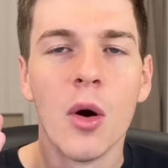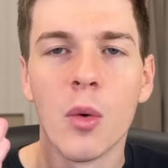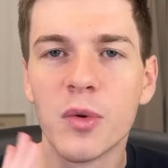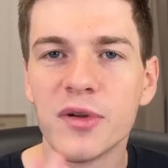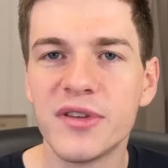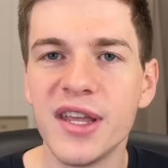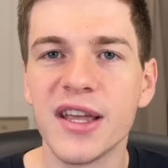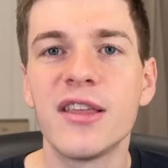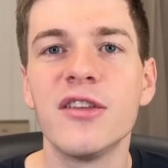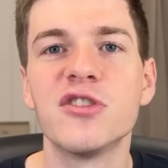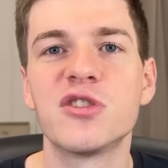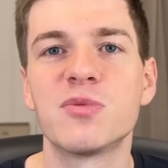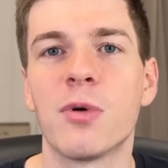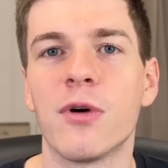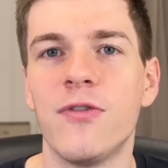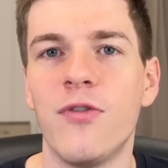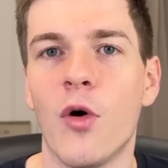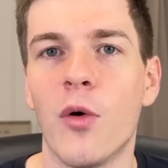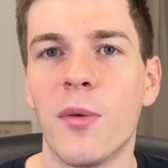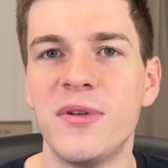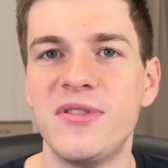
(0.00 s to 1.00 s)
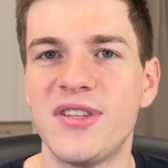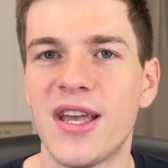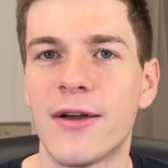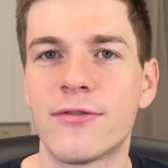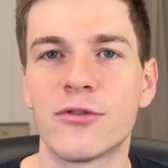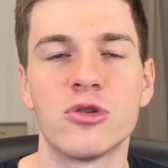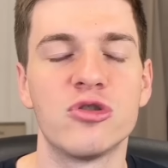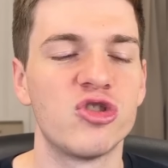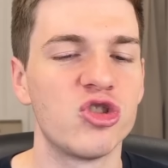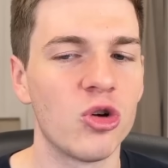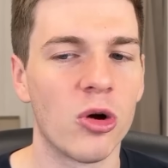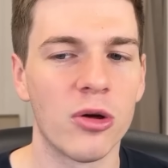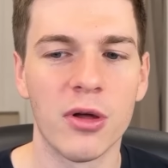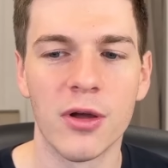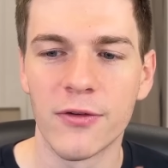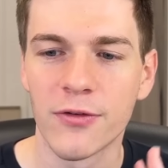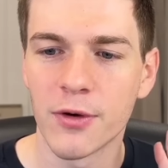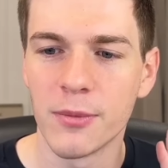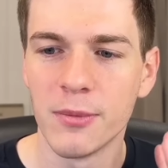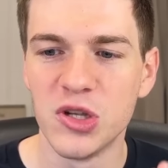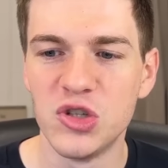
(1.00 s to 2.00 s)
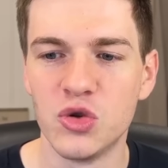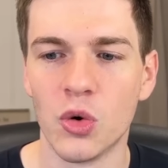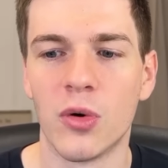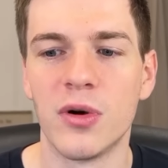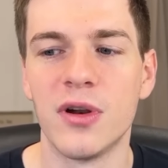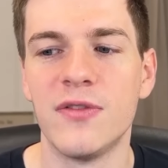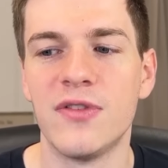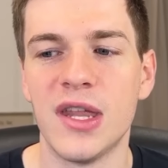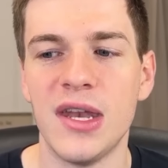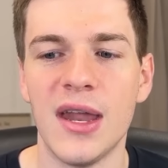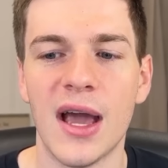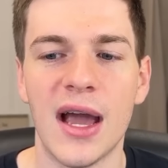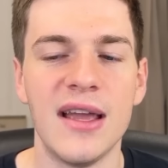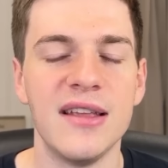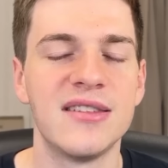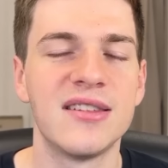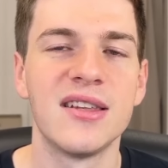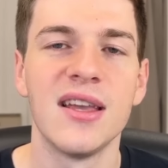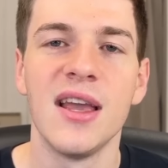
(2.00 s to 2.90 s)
Ridiculous performance after struggling for a majority of the night.